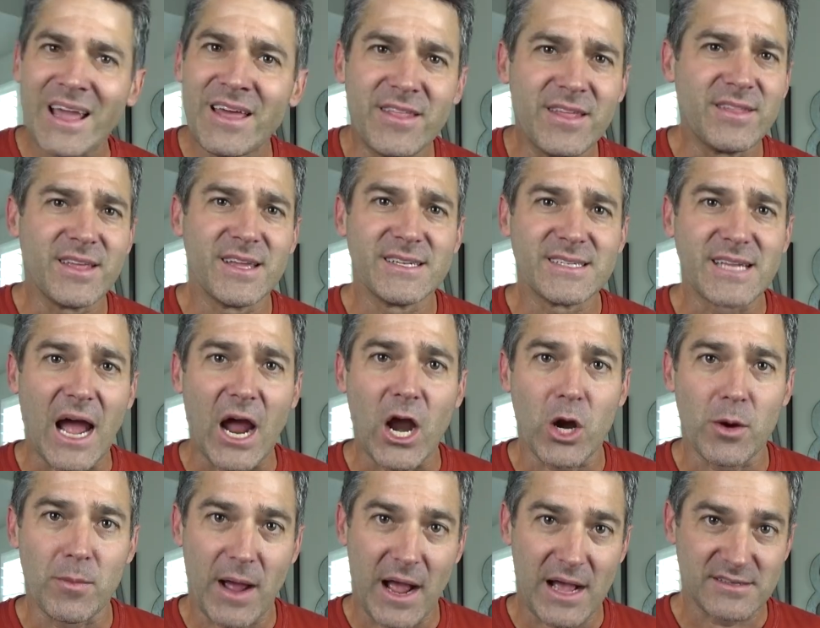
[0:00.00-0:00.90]
And then the
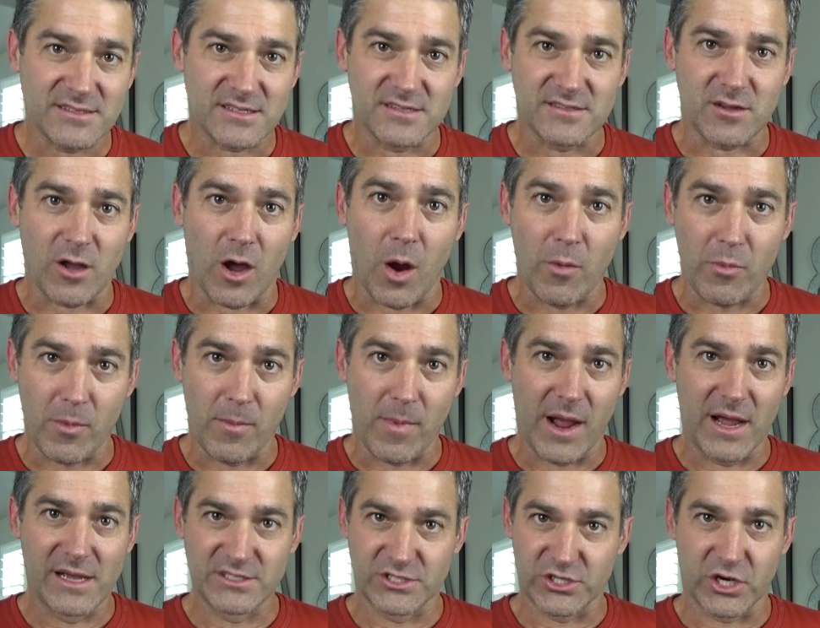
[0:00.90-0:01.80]
entire mask is
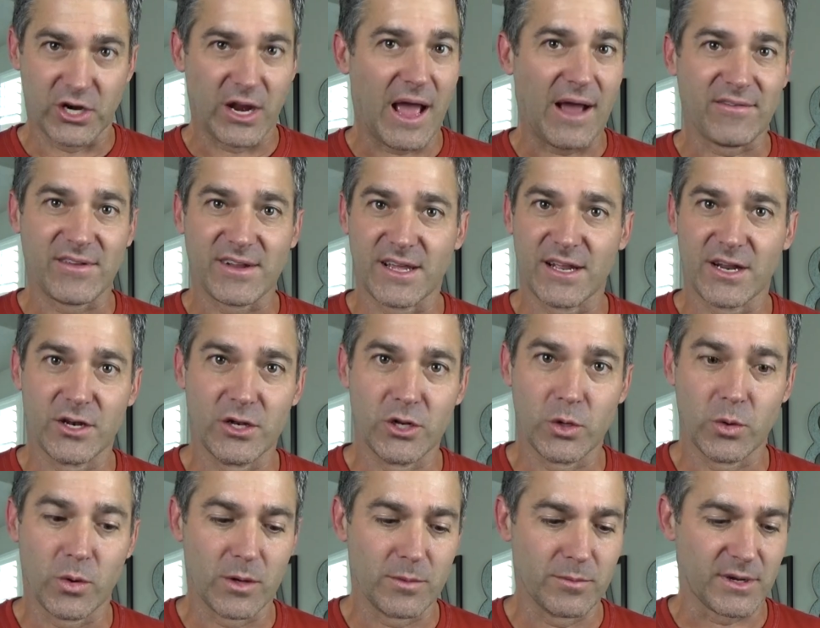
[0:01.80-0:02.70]
compromised. You're going to have to get a
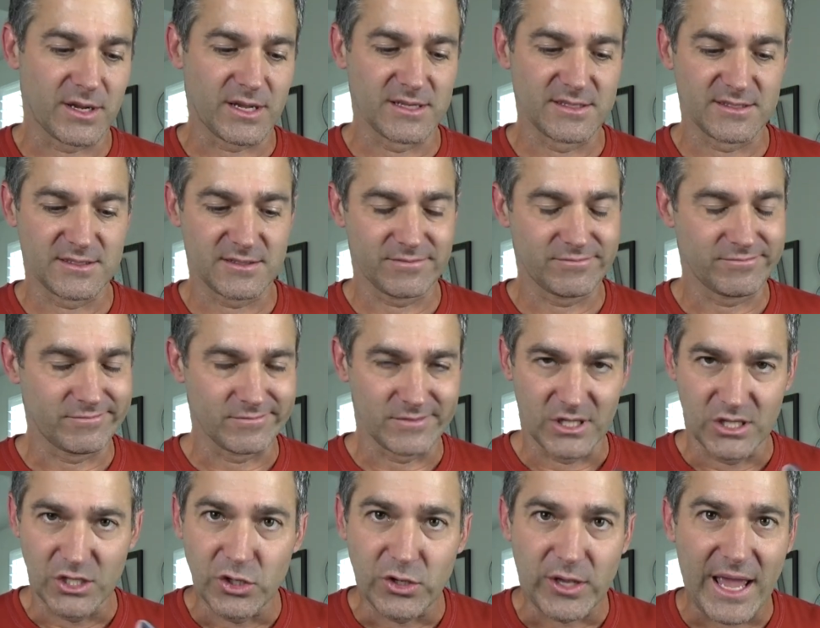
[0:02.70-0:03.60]
new one because
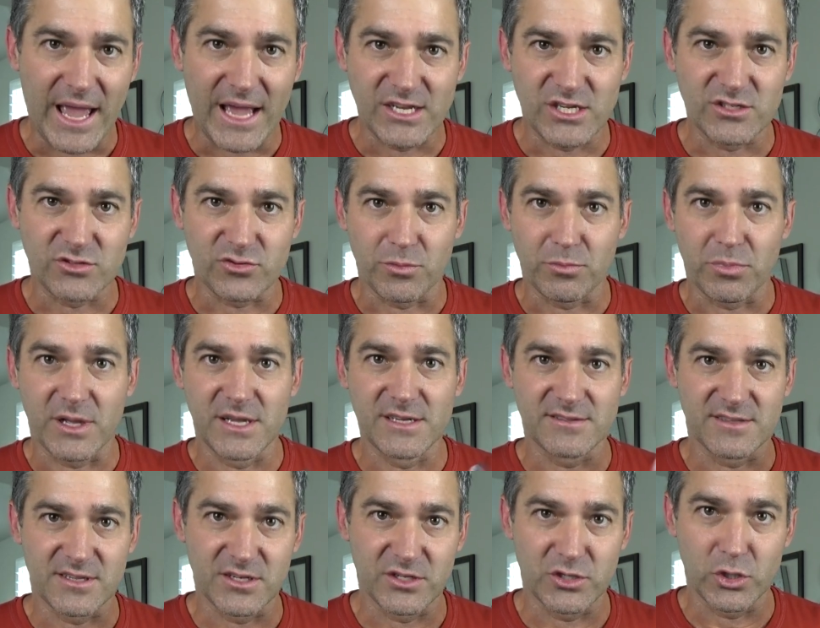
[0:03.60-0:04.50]
you can't just
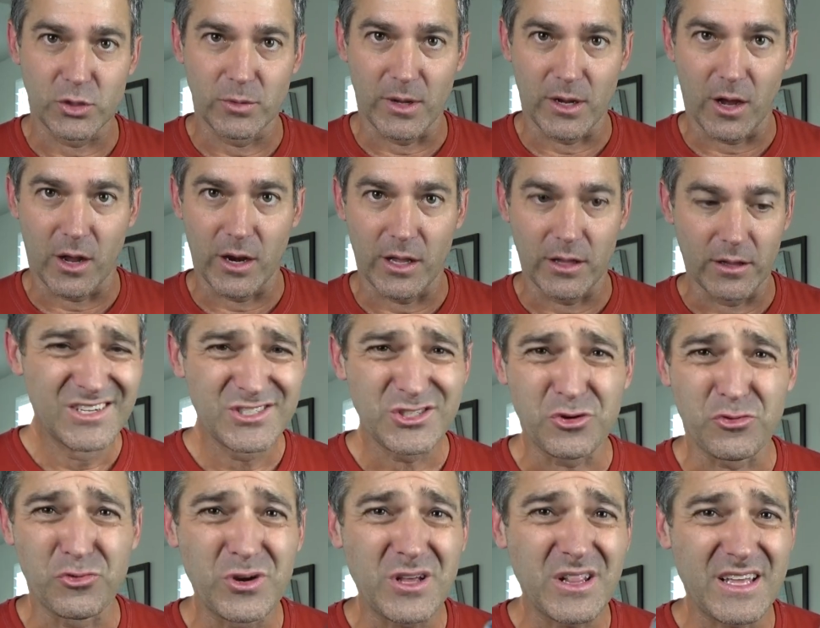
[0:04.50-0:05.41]
replace the tubing on it.
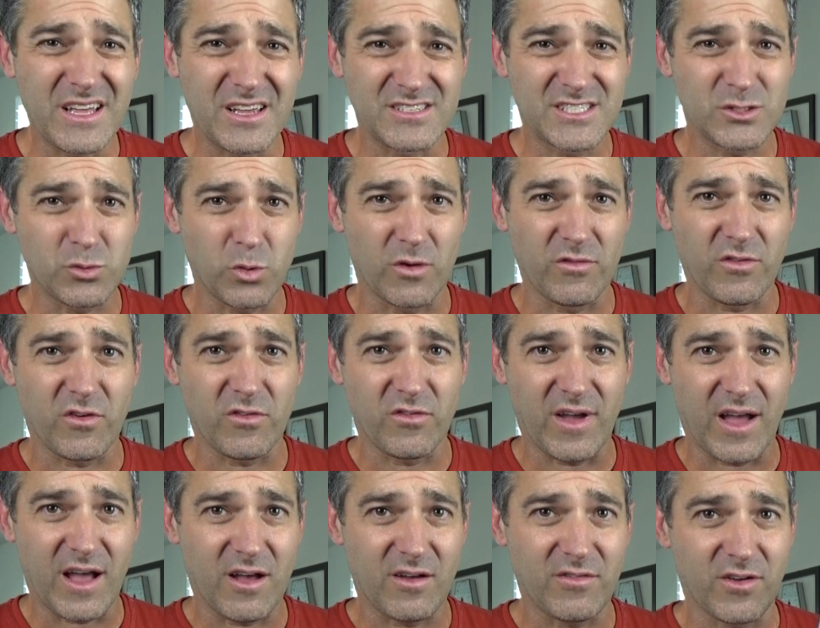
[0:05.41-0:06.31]
So really a swivel
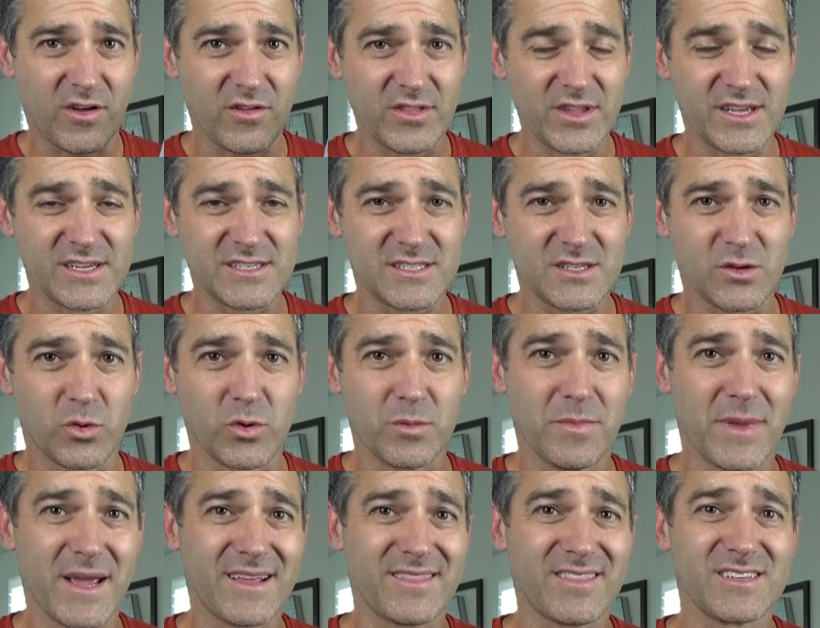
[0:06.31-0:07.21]
valve on this
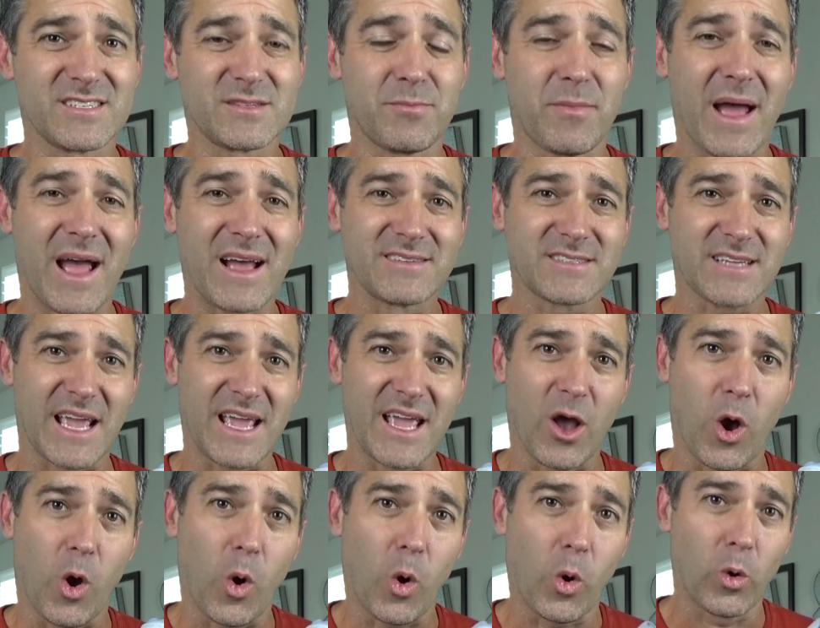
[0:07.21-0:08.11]
would make this mask a
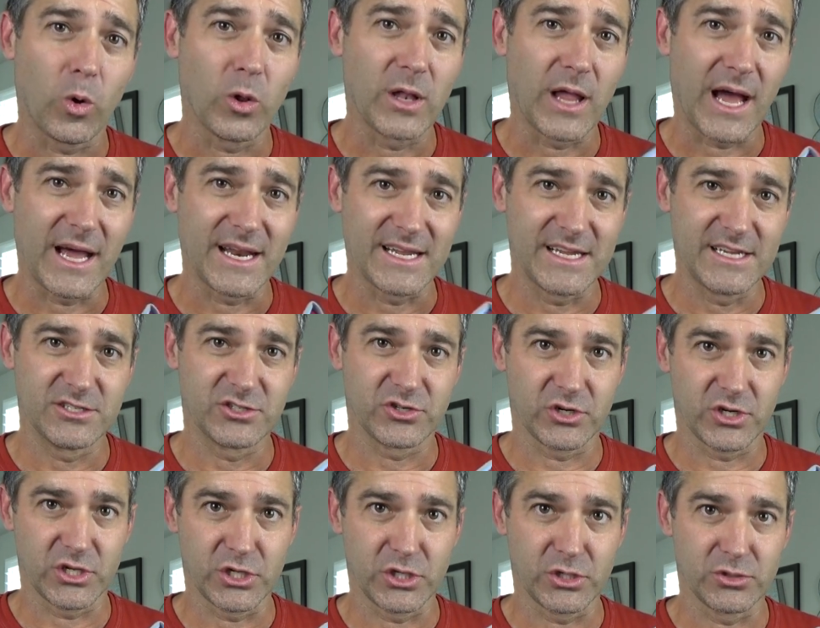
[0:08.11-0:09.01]
whole lot
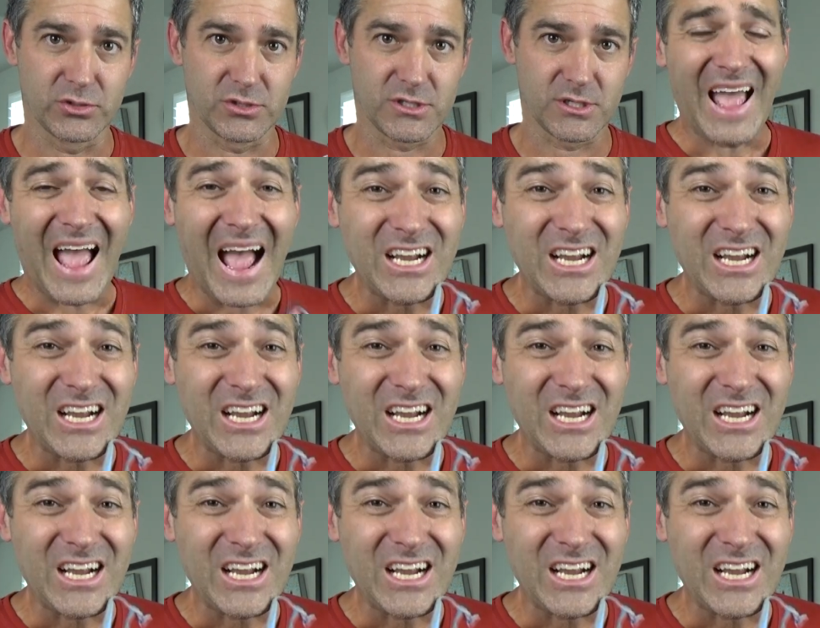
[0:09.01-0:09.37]
easier to use.